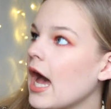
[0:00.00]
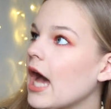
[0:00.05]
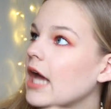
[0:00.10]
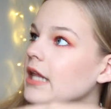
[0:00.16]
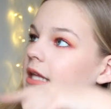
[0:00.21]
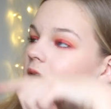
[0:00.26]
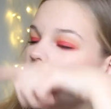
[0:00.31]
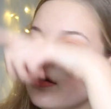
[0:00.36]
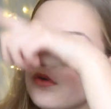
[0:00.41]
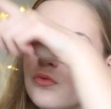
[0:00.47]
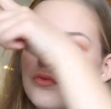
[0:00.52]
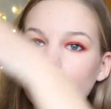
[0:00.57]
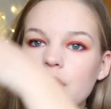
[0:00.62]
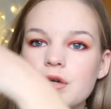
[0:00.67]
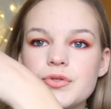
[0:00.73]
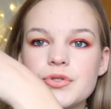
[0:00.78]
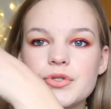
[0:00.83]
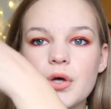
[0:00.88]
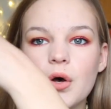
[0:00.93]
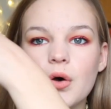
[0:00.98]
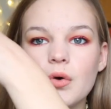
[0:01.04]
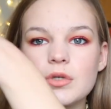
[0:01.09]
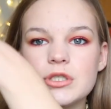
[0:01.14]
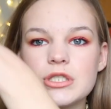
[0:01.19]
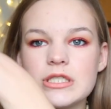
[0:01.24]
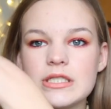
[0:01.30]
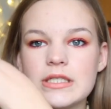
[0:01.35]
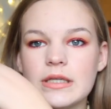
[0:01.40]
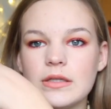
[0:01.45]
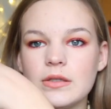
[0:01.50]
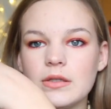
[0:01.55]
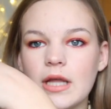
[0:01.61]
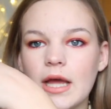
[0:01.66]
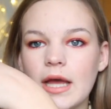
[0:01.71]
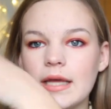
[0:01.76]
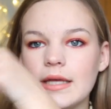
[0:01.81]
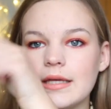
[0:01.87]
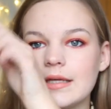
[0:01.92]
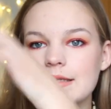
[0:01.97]
and then rose gold, just little
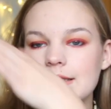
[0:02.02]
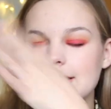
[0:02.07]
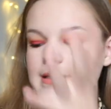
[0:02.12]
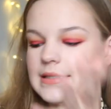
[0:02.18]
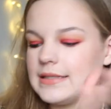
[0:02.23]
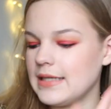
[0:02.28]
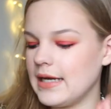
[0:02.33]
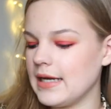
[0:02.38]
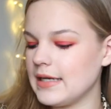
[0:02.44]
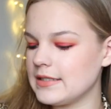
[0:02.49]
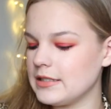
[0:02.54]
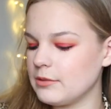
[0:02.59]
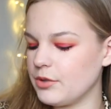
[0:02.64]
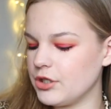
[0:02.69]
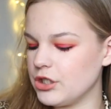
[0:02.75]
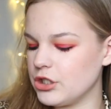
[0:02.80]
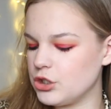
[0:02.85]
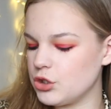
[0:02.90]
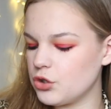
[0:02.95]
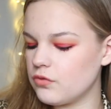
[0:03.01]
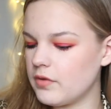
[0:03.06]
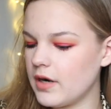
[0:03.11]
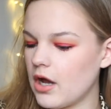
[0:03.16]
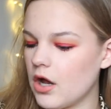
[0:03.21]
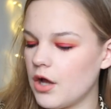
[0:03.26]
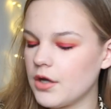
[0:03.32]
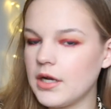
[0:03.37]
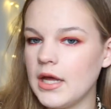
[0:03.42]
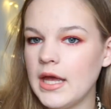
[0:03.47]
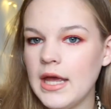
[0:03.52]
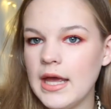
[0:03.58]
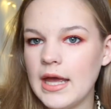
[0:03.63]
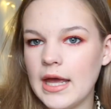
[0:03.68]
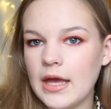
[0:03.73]
like sticks to put your jewelry on.